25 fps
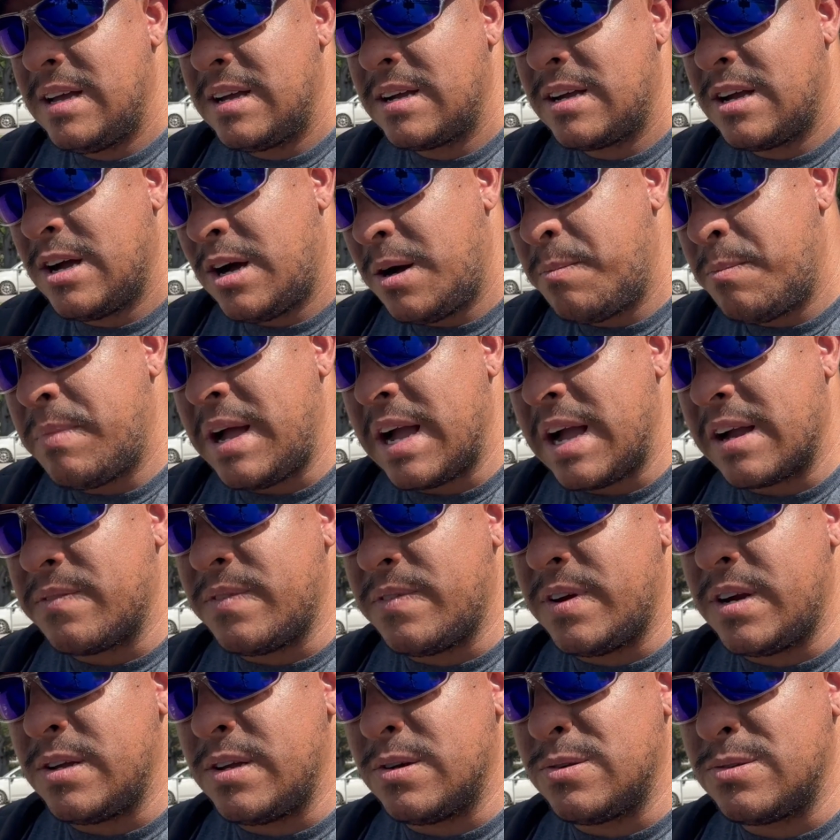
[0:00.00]
comeback
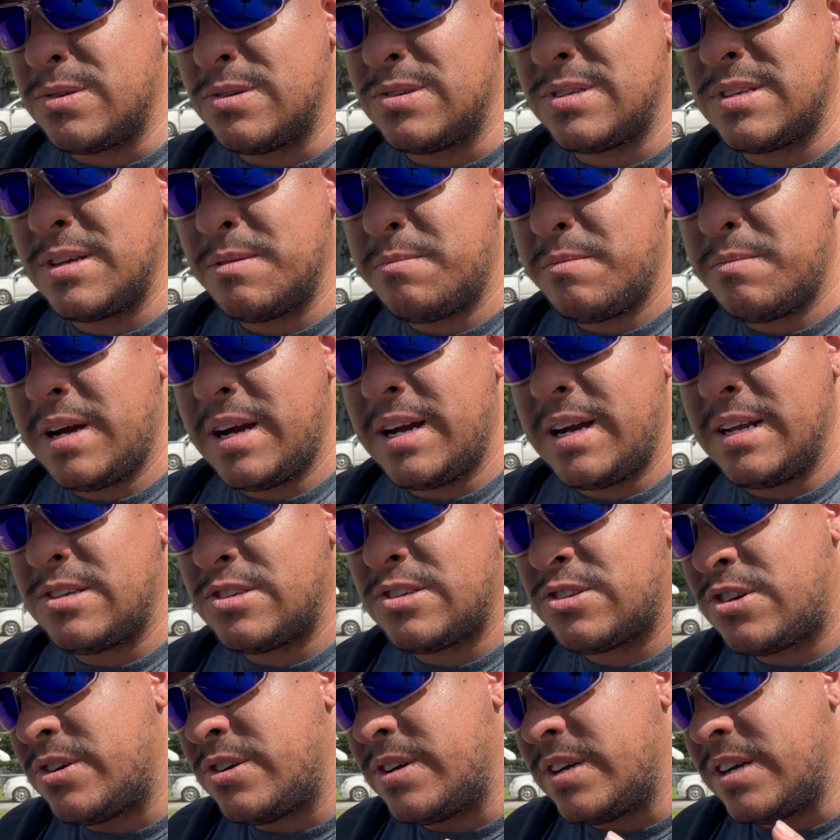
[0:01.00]
video to somebody
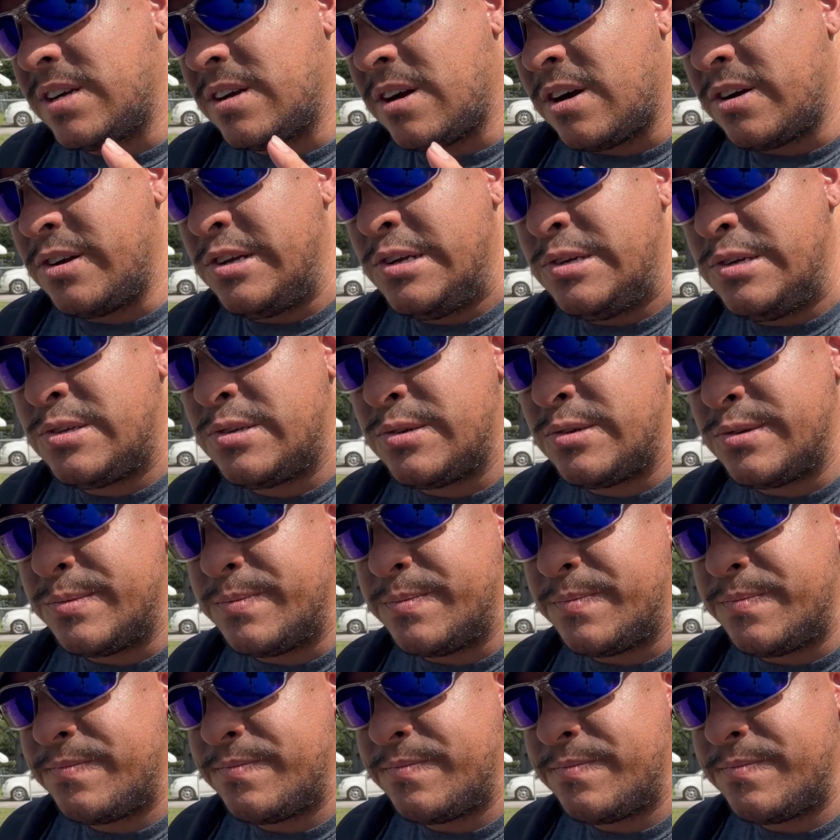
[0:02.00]
certain on YouTube